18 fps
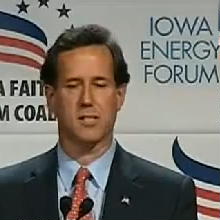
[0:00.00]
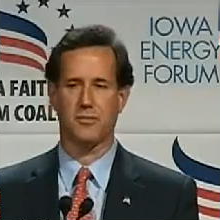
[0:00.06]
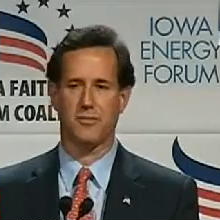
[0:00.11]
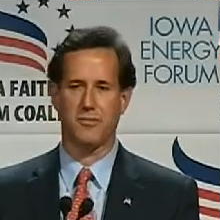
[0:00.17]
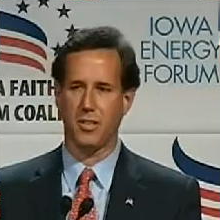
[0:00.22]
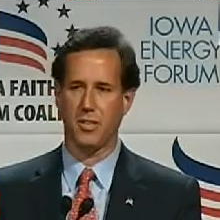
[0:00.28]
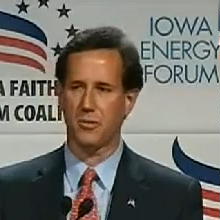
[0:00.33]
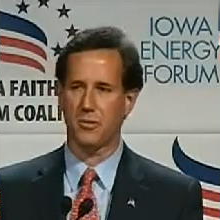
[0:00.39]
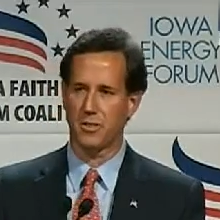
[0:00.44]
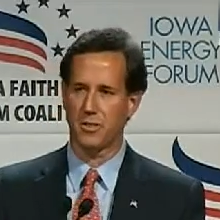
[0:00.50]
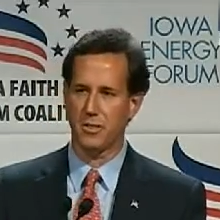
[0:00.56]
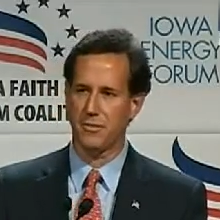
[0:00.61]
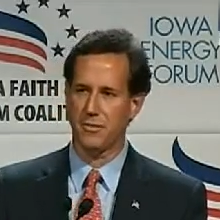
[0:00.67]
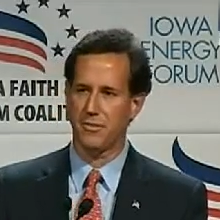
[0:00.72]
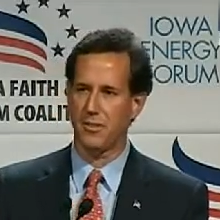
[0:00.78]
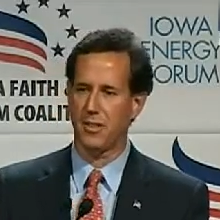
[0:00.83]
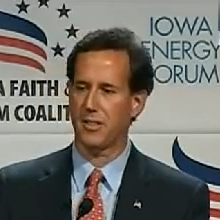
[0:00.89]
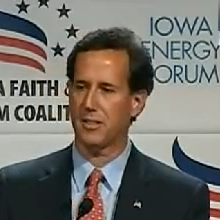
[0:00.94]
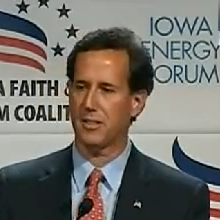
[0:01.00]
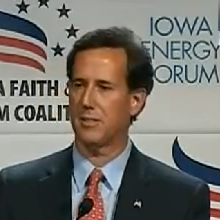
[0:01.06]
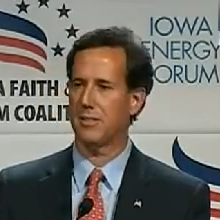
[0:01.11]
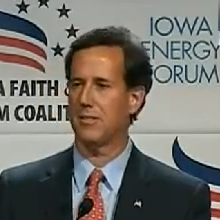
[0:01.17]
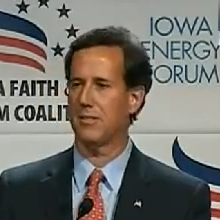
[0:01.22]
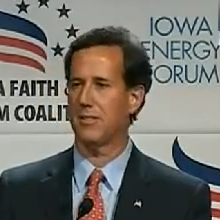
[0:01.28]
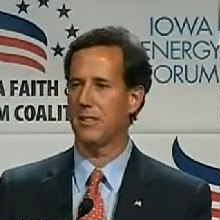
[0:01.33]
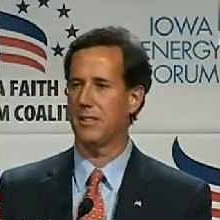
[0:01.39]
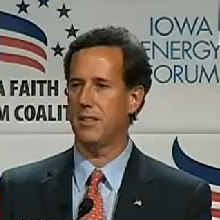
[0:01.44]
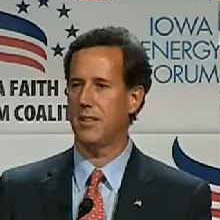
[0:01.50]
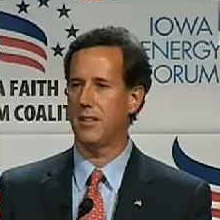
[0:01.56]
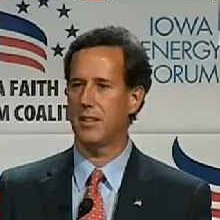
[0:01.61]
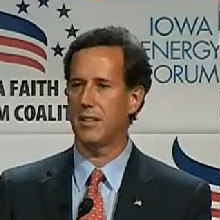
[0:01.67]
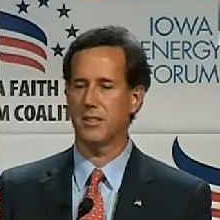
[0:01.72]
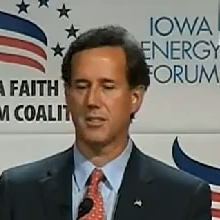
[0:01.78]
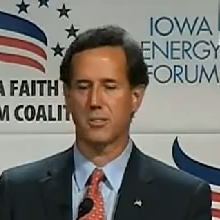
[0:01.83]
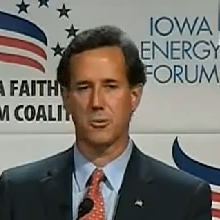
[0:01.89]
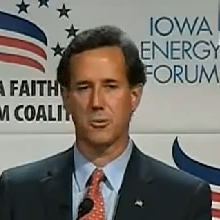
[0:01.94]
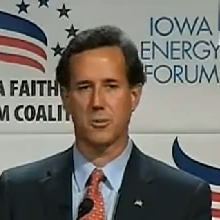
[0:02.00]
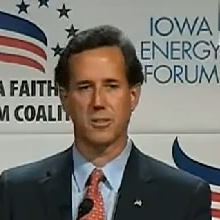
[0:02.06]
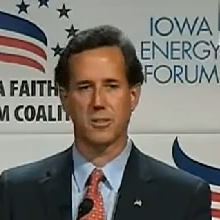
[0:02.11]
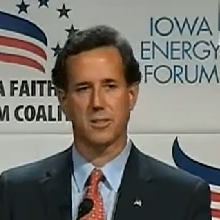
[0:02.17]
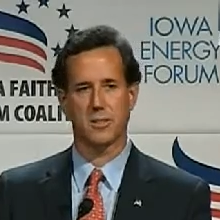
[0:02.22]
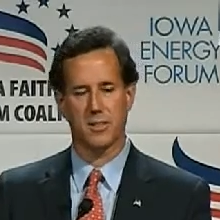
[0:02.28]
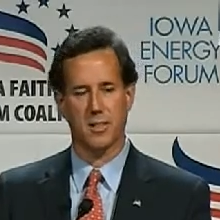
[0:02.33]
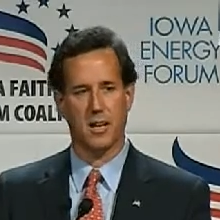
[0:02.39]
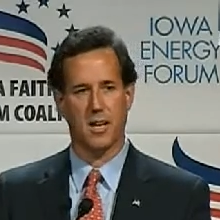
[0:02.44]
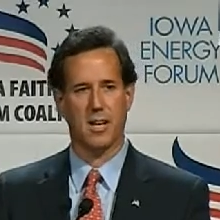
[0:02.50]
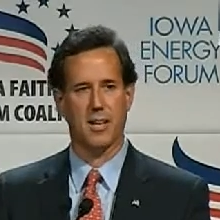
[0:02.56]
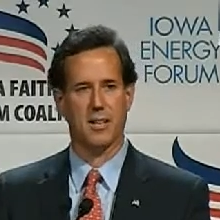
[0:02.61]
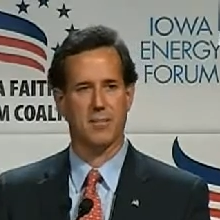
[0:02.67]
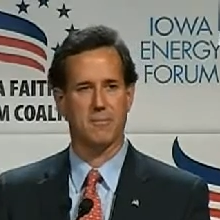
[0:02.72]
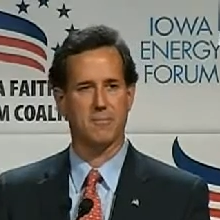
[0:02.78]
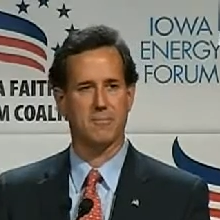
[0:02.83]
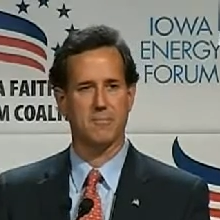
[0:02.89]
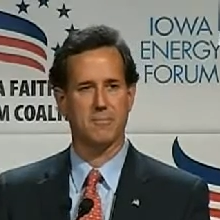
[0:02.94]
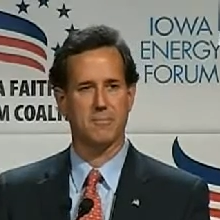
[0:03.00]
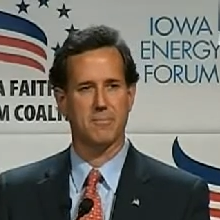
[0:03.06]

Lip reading: has a fatal defect and is going to die."